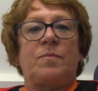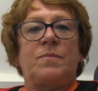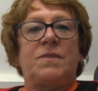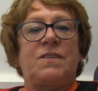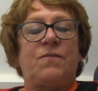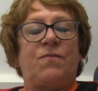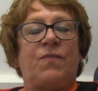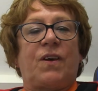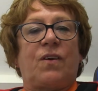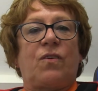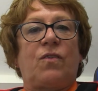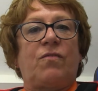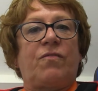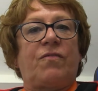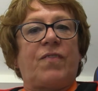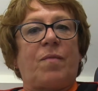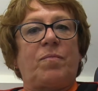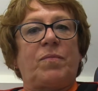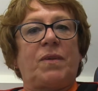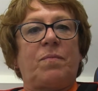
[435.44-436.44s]
difficult
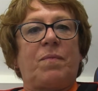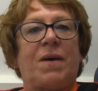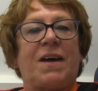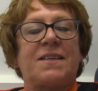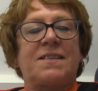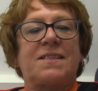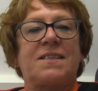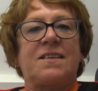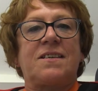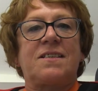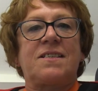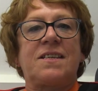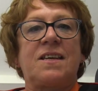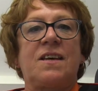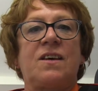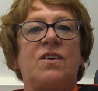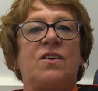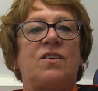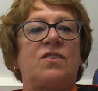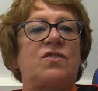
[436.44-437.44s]
family matters
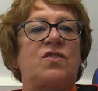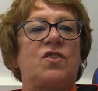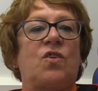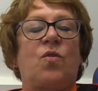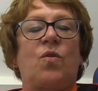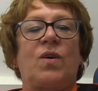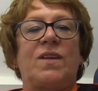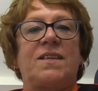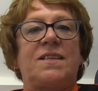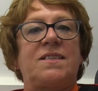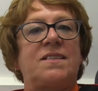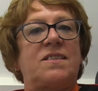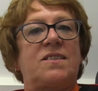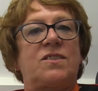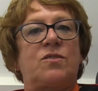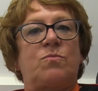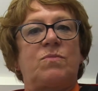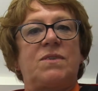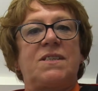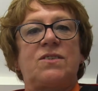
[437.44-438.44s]
to going into
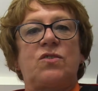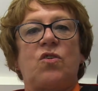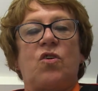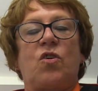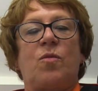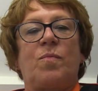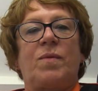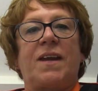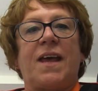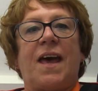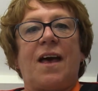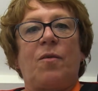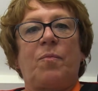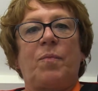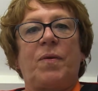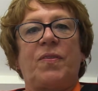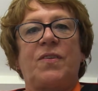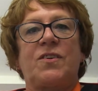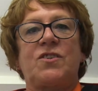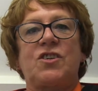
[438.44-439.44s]
somebody's home and
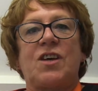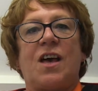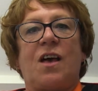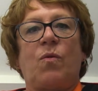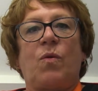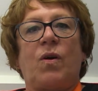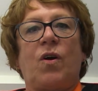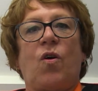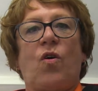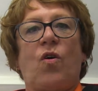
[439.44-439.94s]
helping the child with